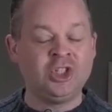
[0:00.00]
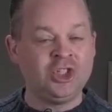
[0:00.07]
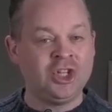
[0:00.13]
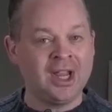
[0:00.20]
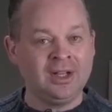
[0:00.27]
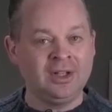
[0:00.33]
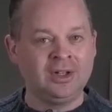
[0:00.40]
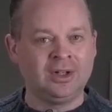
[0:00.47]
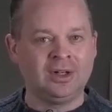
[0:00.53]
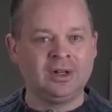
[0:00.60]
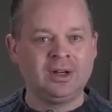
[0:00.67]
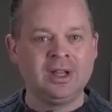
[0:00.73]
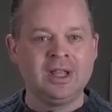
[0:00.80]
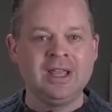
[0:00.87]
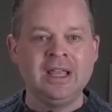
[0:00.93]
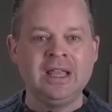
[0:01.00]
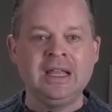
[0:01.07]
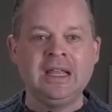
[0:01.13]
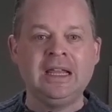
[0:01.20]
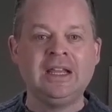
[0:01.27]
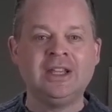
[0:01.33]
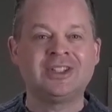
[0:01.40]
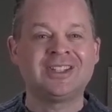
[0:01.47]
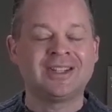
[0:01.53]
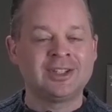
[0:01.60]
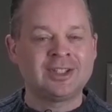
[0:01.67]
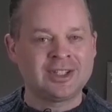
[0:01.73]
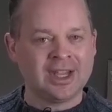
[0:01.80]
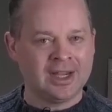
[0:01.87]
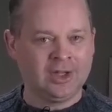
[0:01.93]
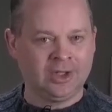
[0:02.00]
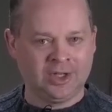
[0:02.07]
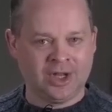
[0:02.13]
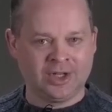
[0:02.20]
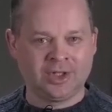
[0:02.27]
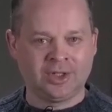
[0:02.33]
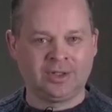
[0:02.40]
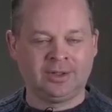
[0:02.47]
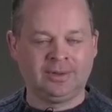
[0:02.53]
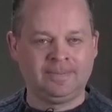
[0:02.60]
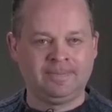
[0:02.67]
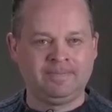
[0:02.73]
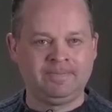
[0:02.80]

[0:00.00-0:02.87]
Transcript: gender is psychological.